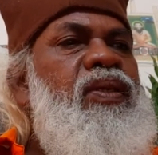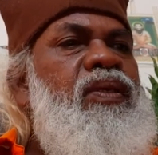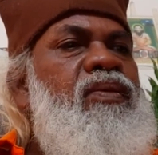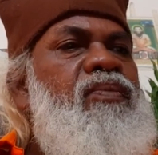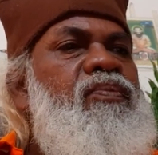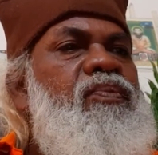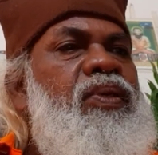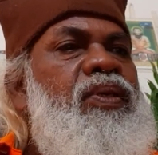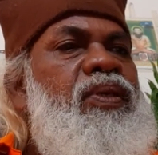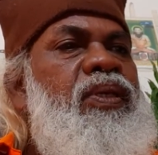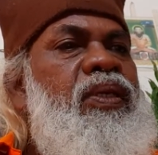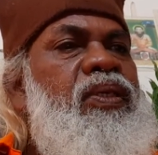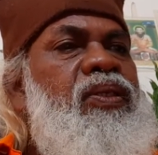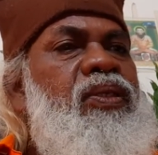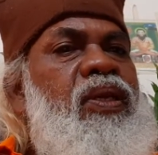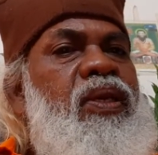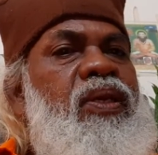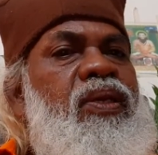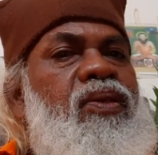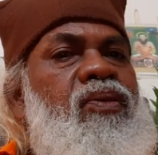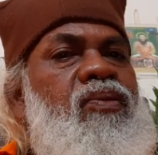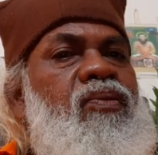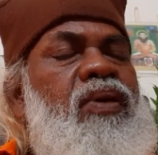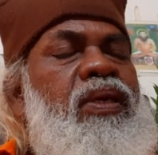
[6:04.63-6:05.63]
Previously
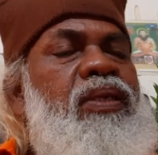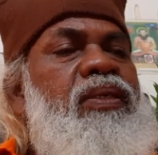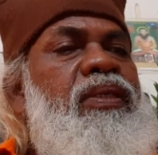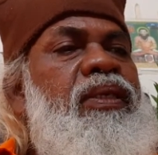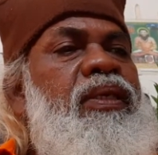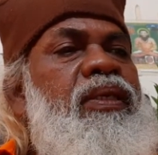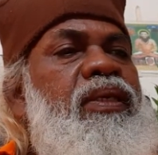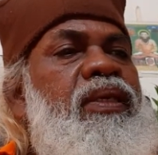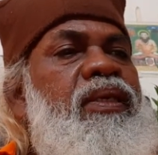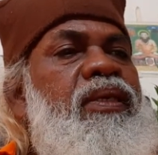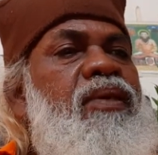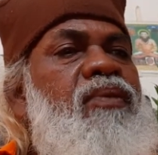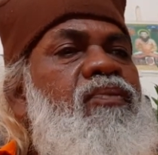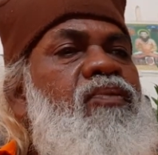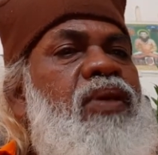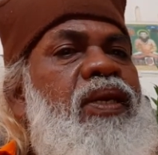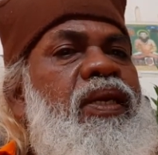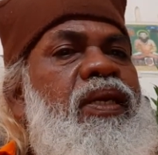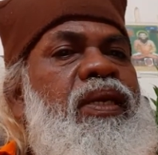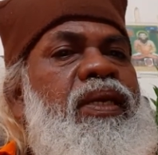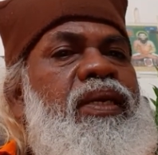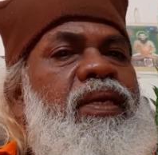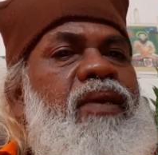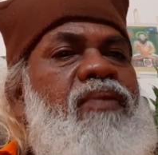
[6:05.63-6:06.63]
you are seeking,
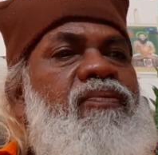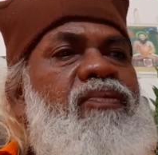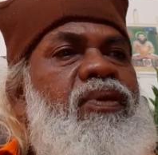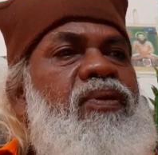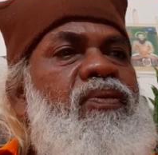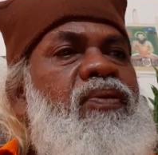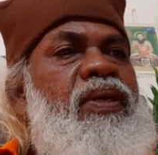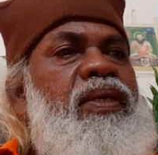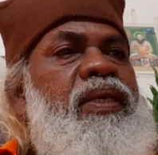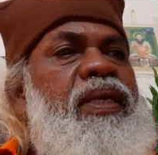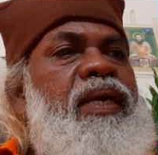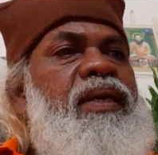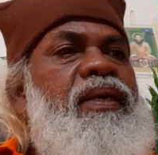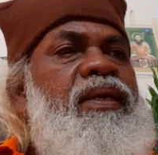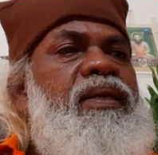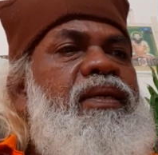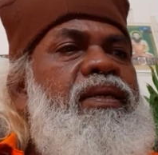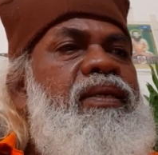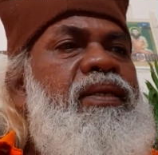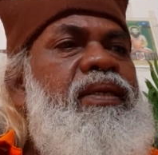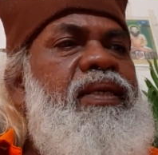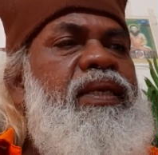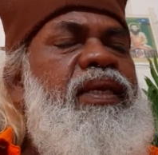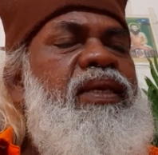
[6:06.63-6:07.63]
running after your tongue
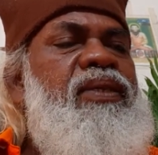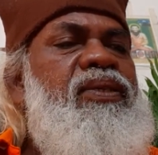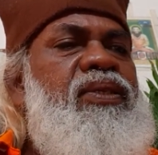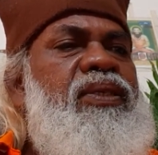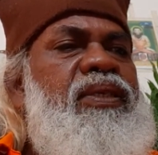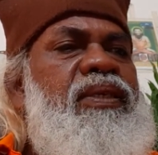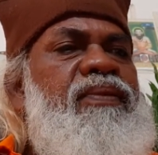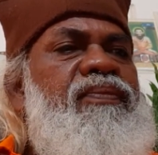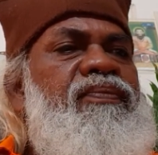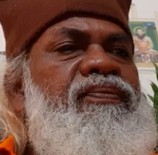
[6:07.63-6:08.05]
taste.